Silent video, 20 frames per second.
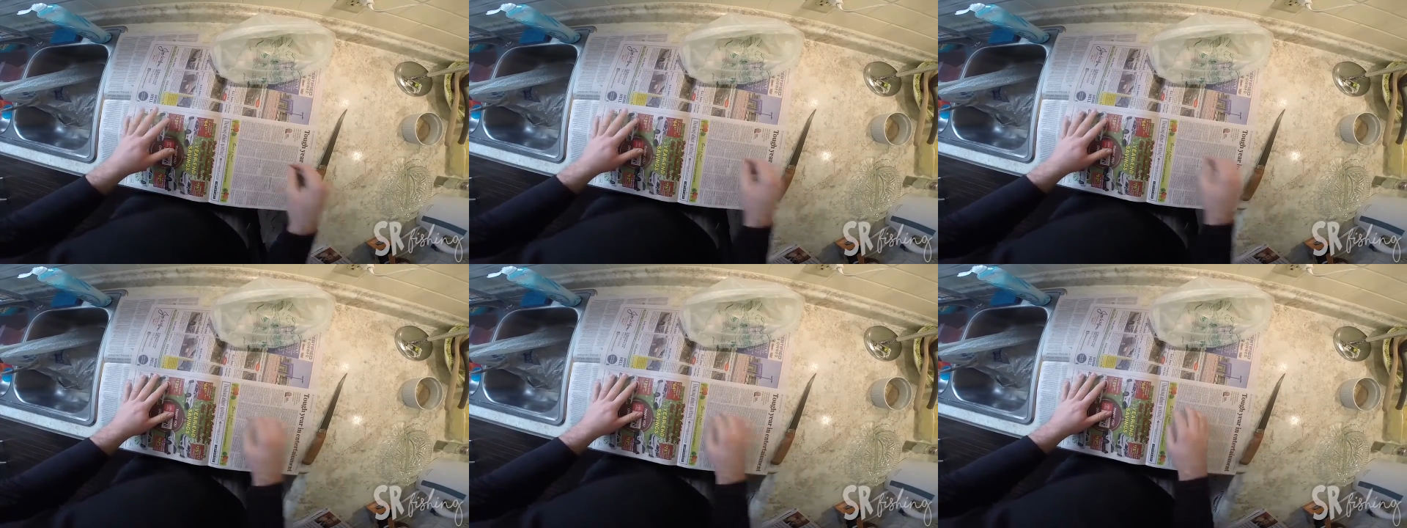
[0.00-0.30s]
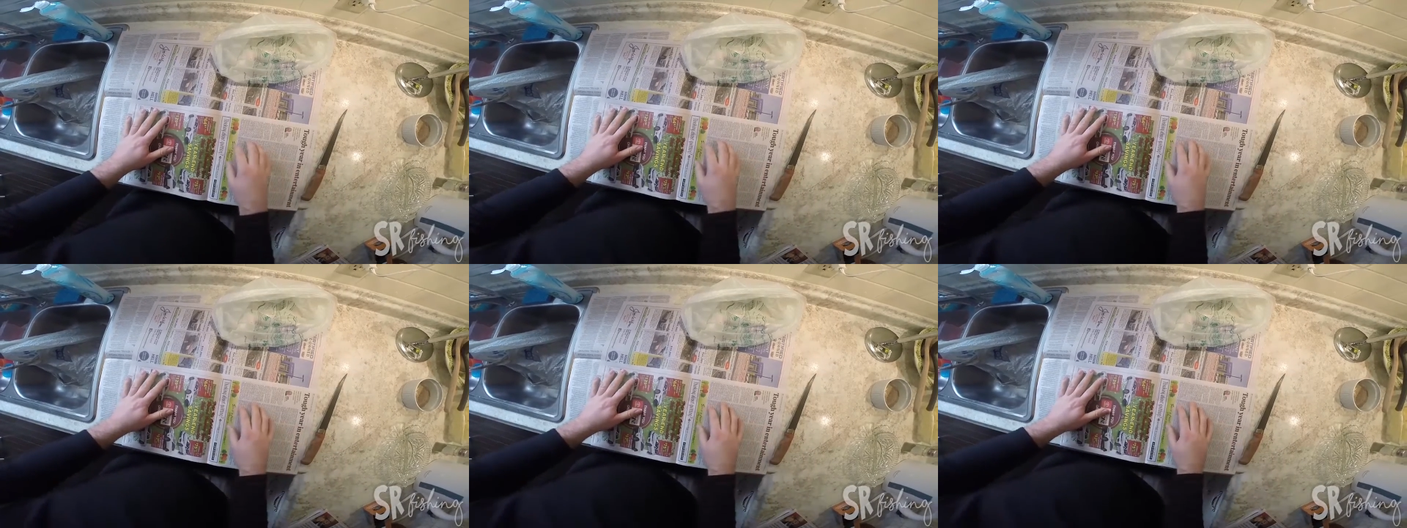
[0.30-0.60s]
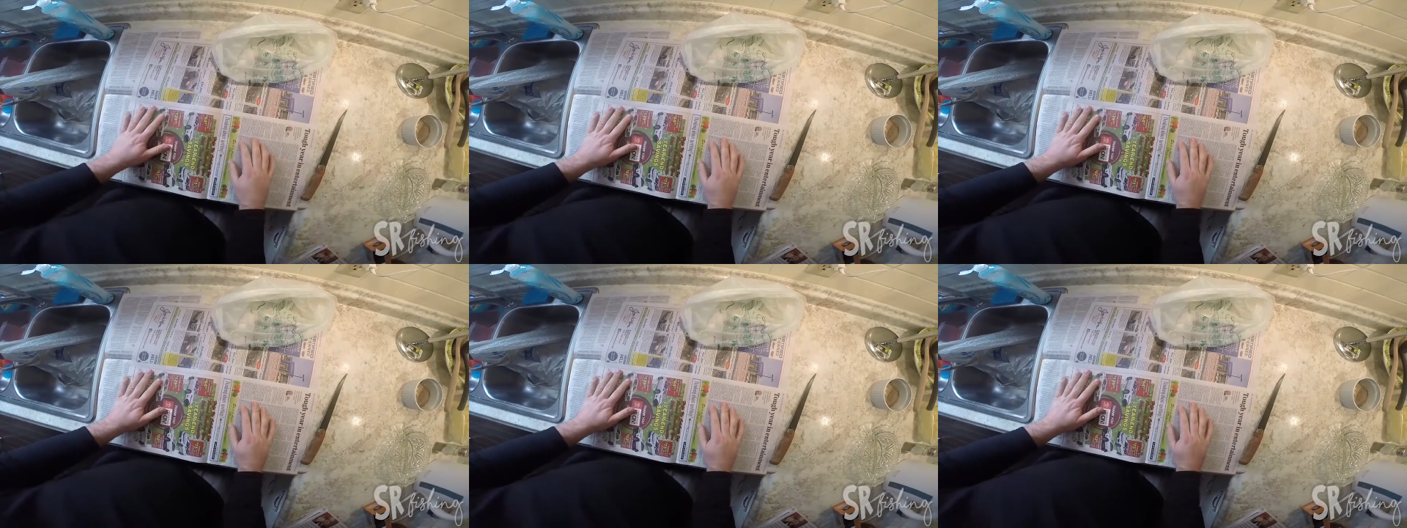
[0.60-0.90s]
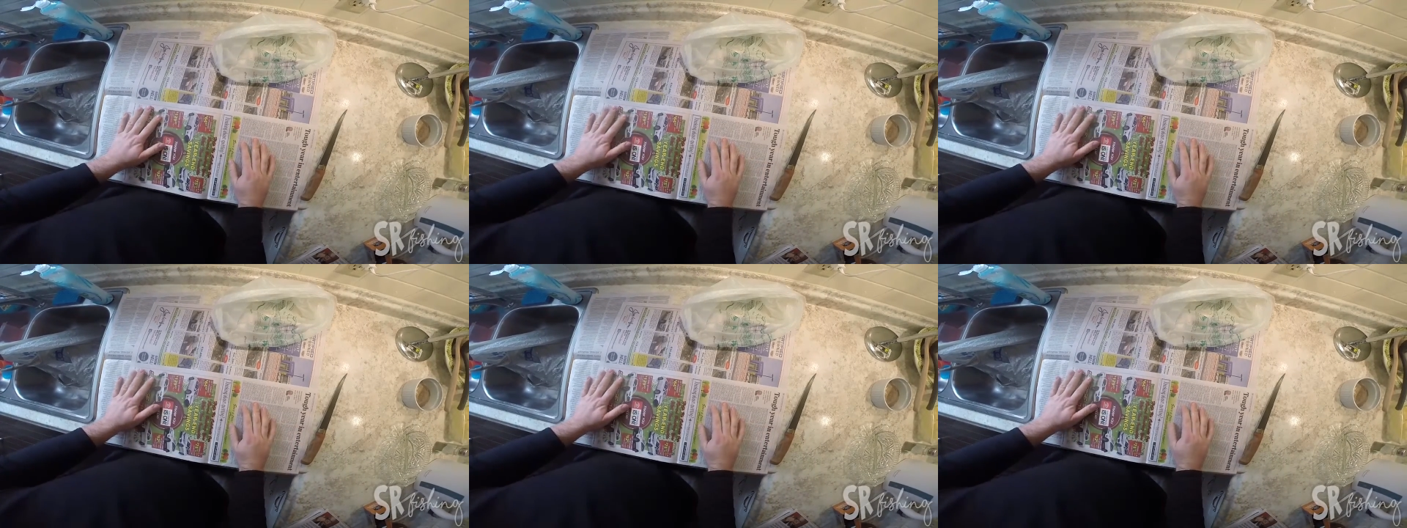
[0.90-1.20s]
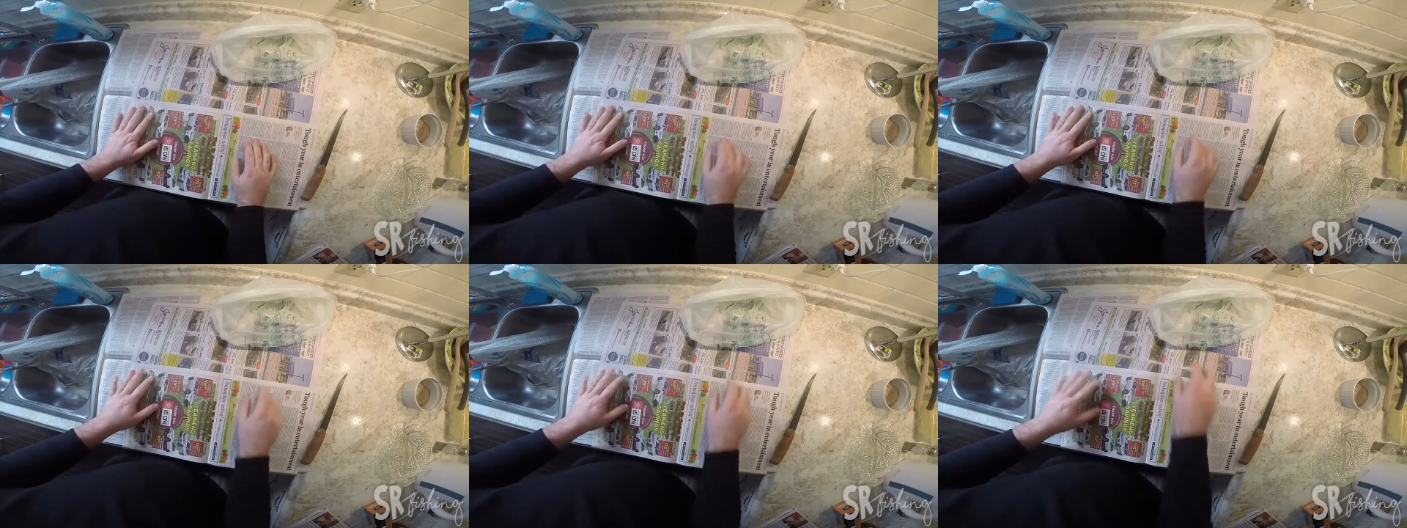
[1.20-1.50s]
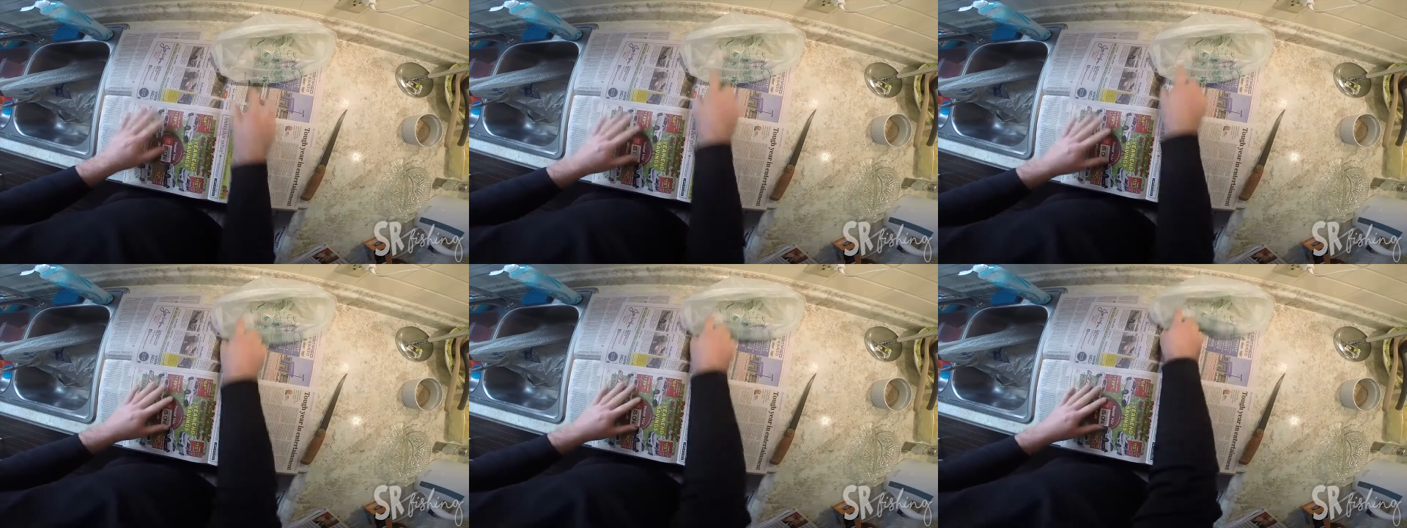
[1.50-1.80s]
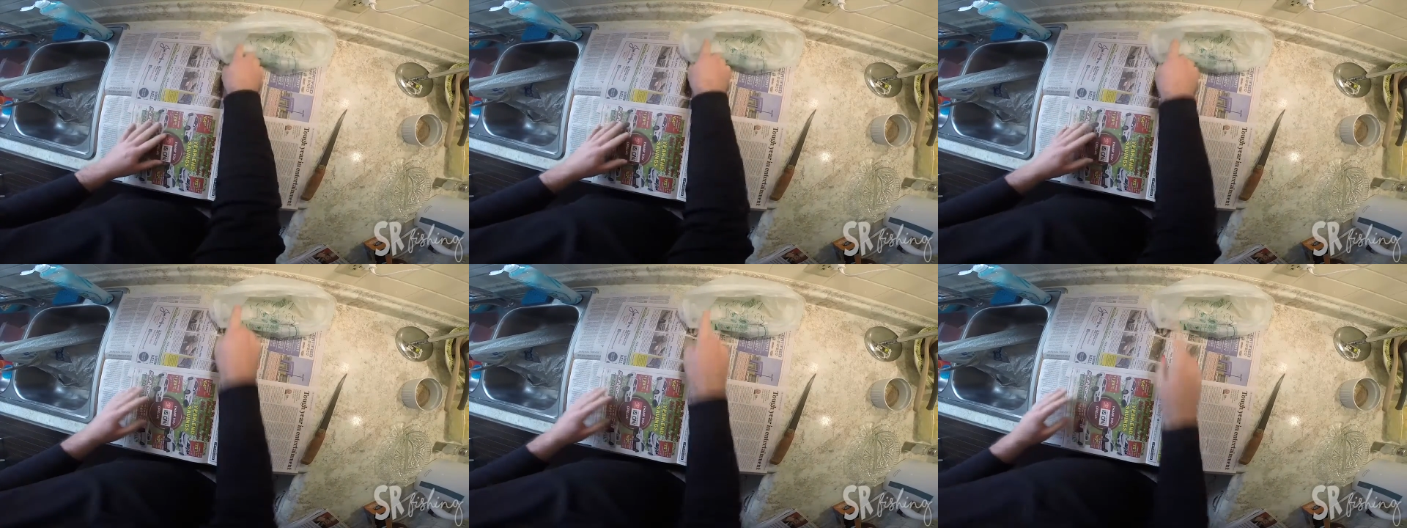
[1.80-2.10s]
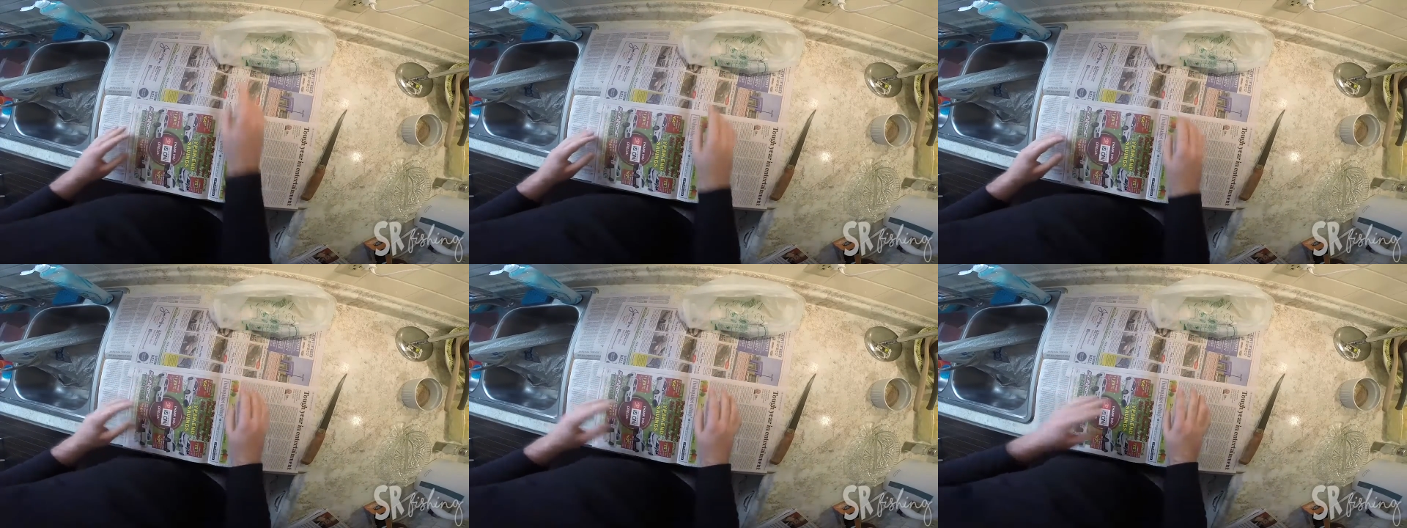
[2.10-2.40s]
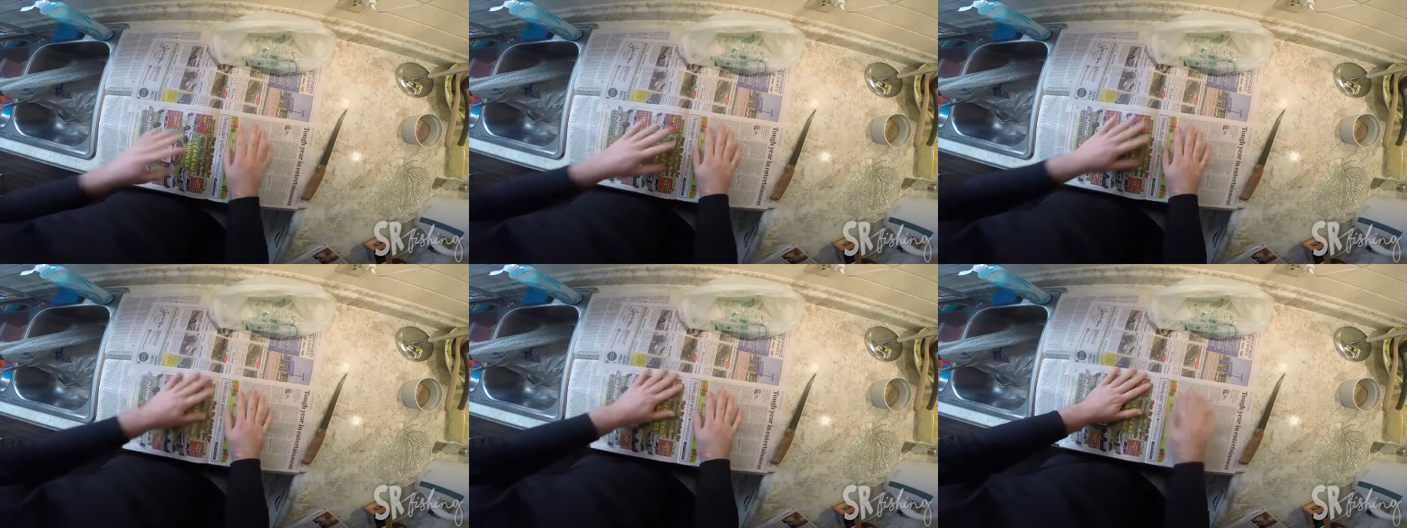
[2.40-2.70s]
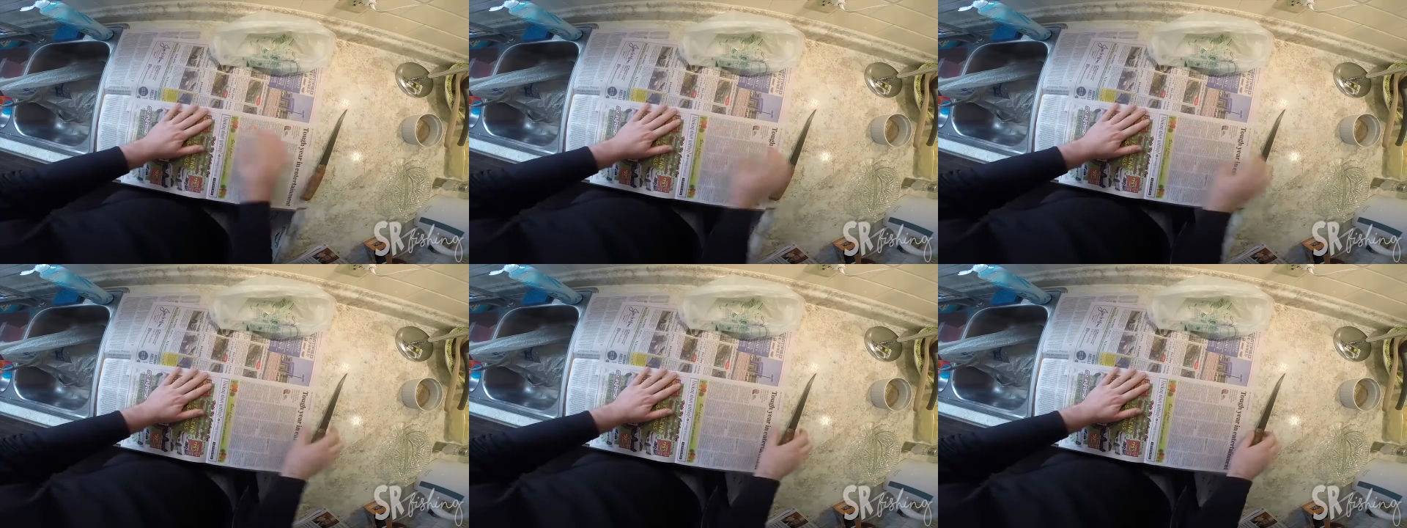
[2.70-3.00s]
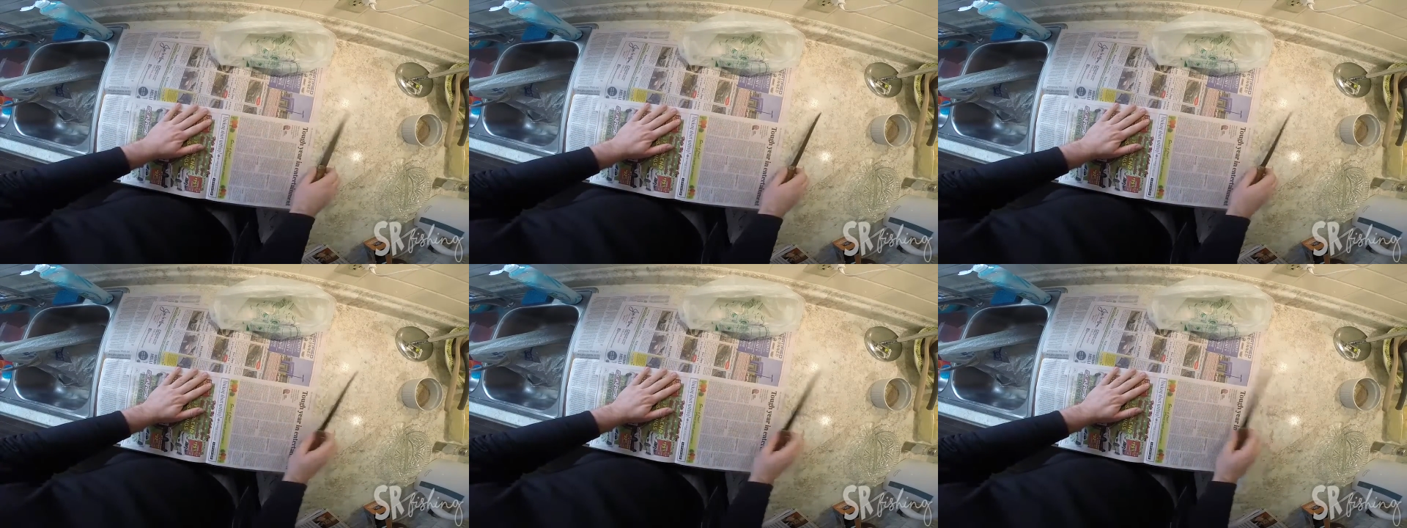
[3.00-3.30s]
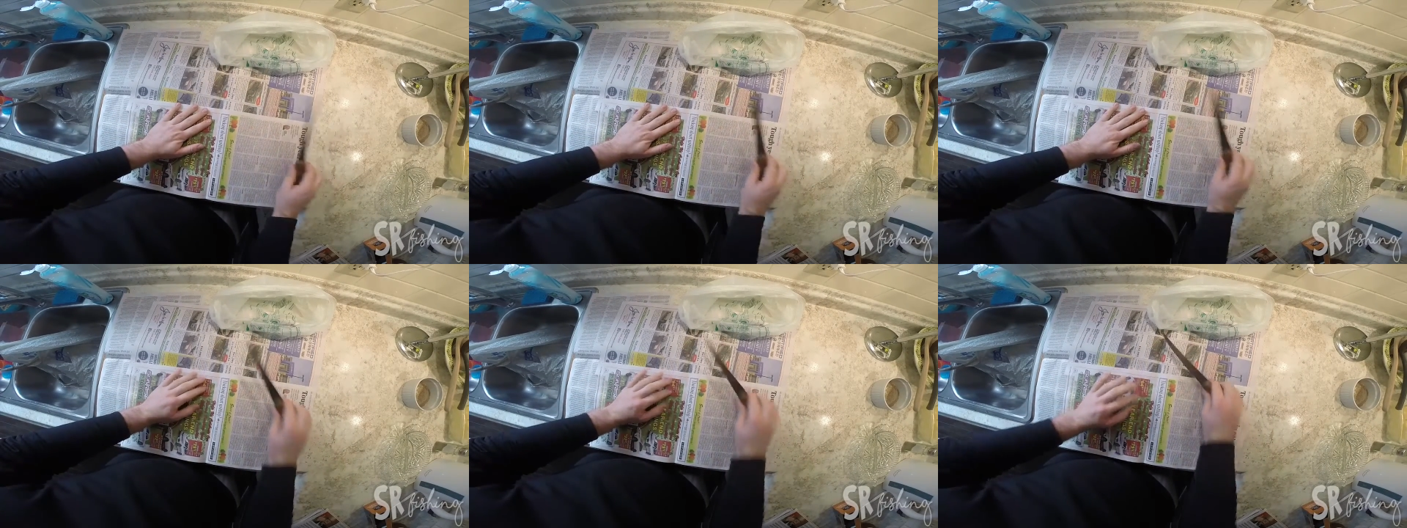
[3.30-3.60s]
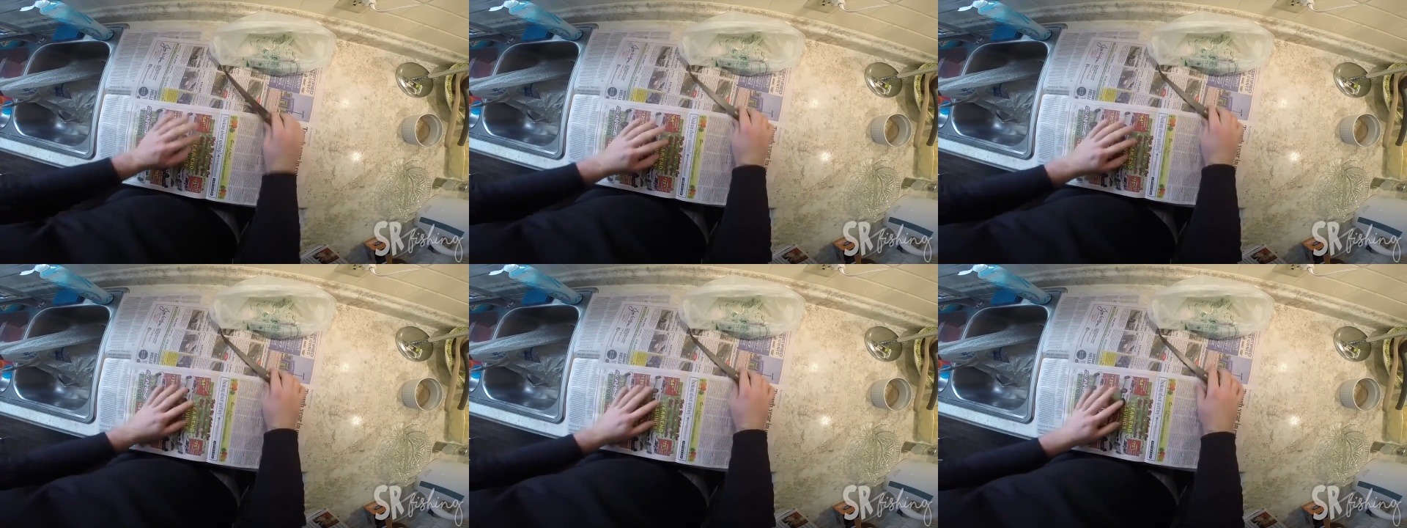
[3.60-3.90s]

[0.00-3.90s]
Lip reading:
[unreadable: no face in view]